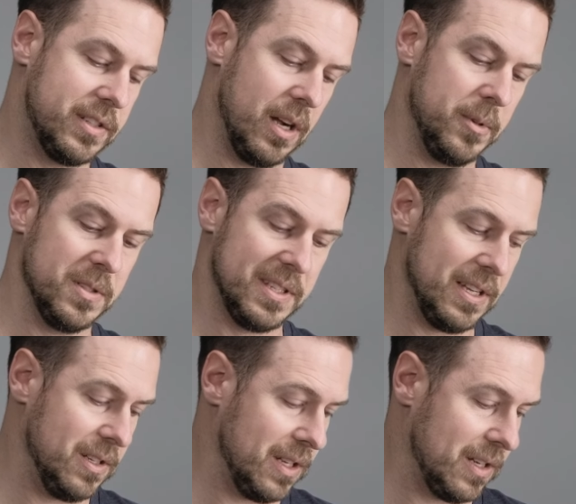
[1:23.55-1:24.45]
double
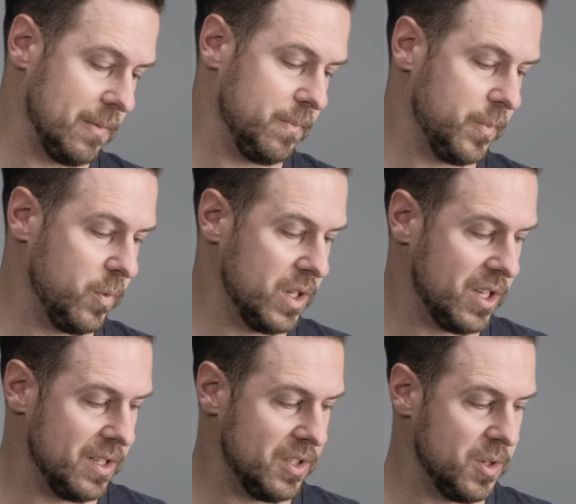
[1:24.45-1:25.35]
silk,
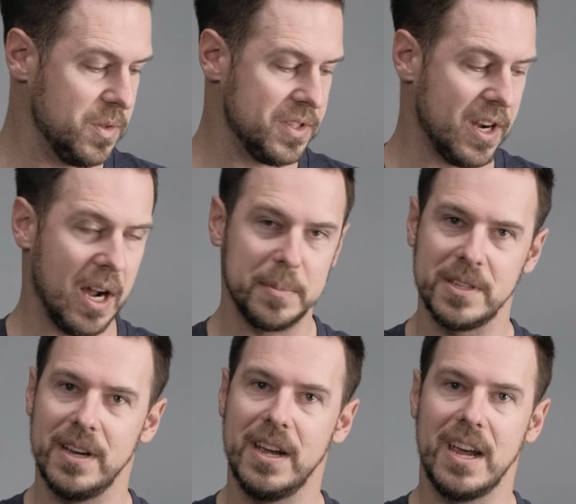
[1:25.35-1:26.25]
which is 2 stops,